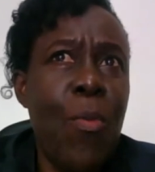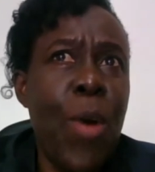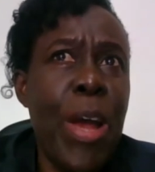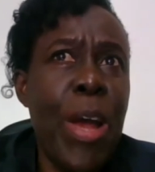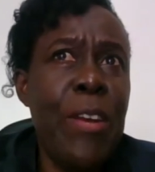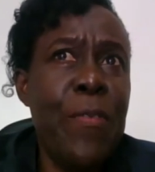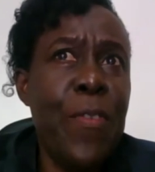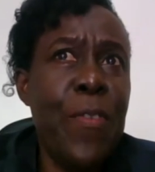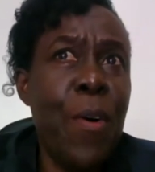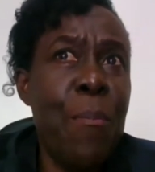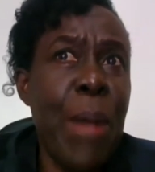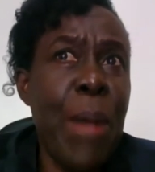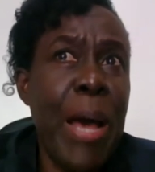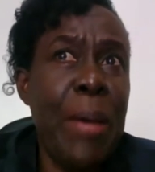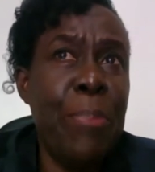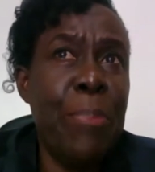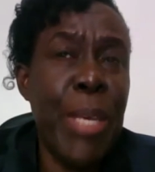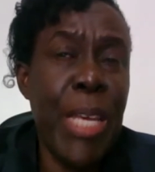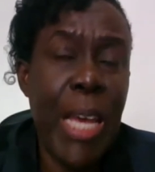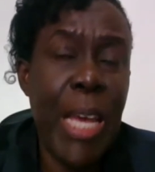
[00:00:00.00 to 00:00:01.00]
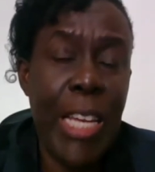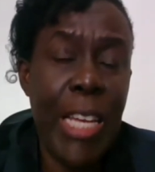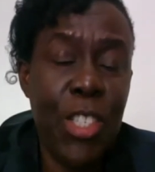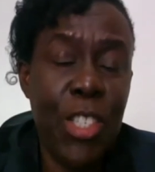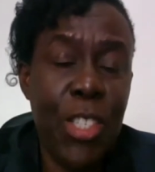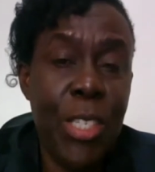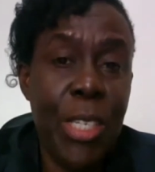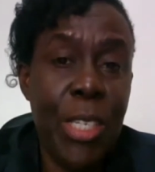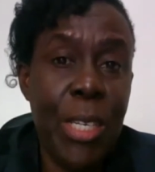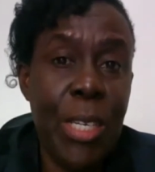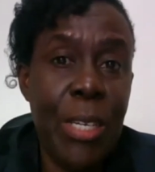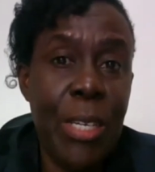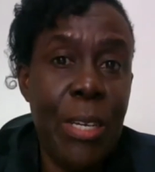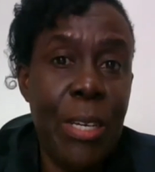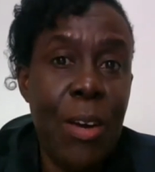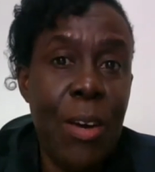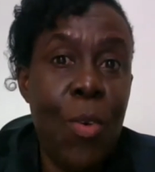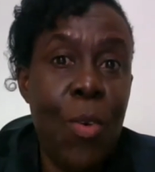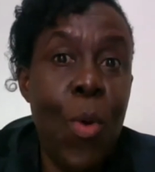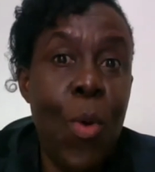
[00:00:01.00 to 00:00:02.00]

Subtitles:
went for my PhD